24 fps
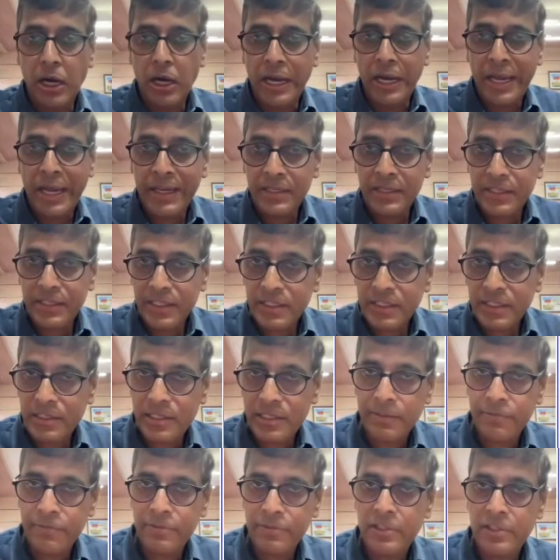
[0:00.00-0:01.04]
and it
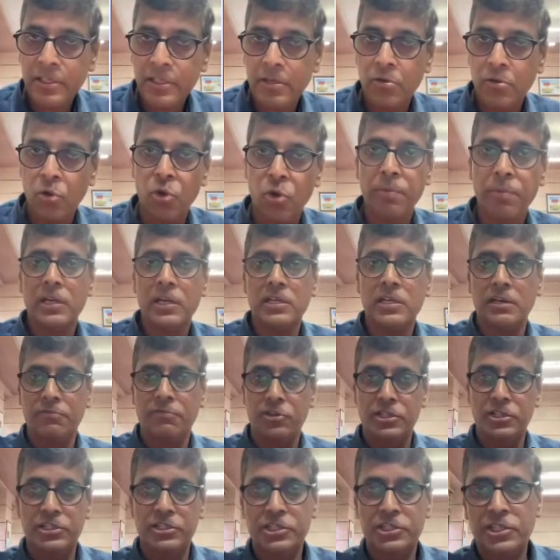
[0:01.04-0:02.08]
gives the global
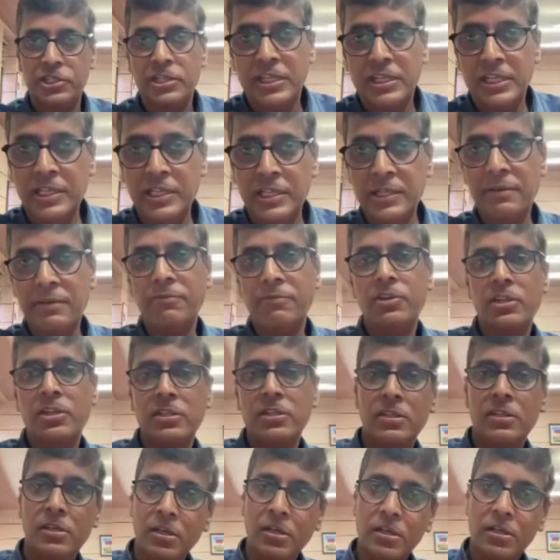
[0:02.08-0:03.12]
coverage. Anywhere
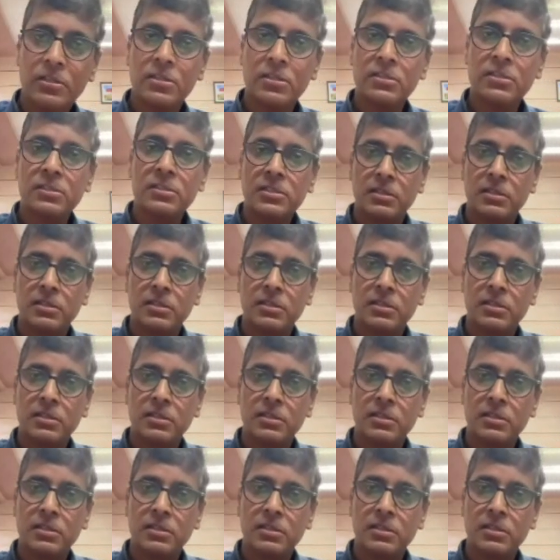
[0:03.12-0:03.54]
in the earth,